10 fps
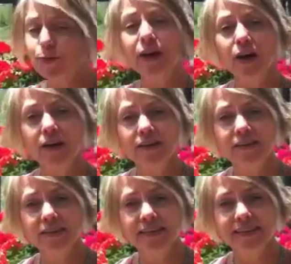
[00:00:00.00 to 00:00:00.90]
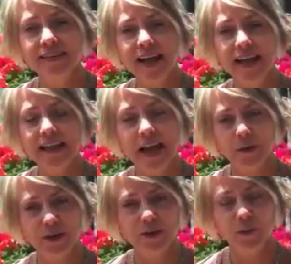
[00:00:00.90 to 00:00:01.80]
to be honest, that's exactly
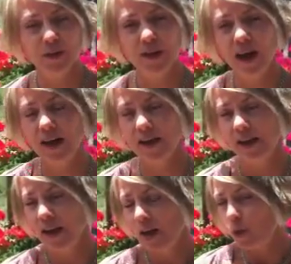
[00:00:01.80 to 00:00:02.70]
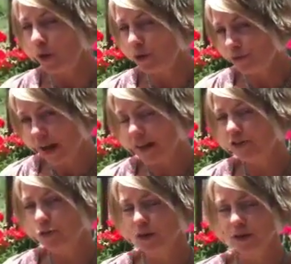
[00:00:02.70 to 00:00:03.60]
how it is with God. We
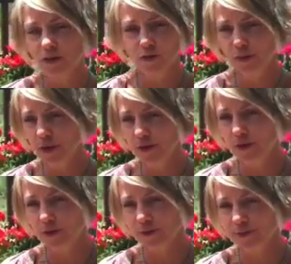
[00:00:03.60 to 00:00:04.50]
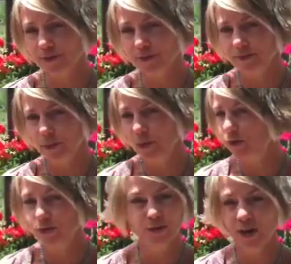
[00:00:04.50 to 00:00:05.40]
relish what is familiar. We
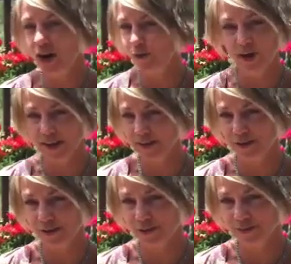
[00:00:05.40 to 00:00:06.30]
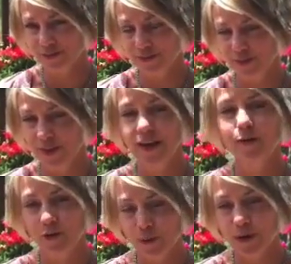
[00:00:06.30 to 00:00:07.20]
do not relish the
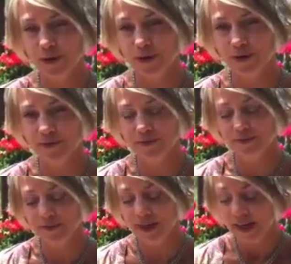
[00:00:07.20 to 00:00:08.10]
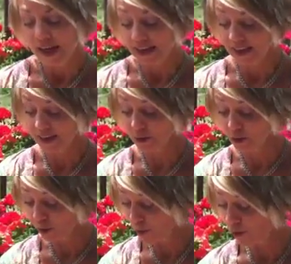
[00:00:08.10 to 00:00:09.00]
unfamiliar. And yet in
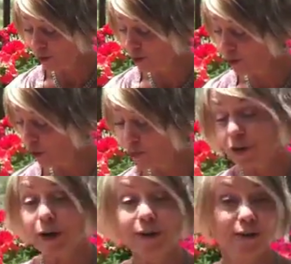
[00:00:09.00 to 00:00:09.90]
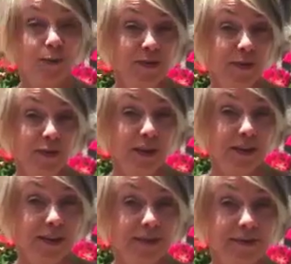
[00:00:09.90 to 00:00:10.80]
Scripture, we're told very
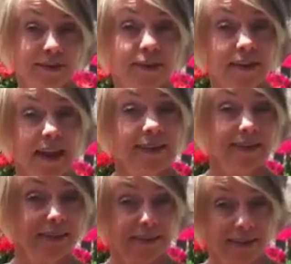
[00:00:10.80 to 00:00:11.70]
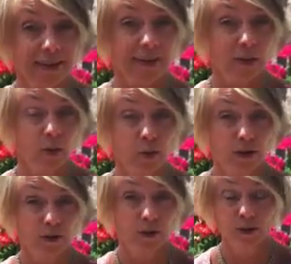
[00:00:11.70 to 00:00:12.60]
specifically to taste and see that the
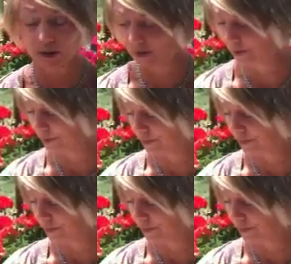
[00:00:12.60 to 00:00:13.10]
Lord is good.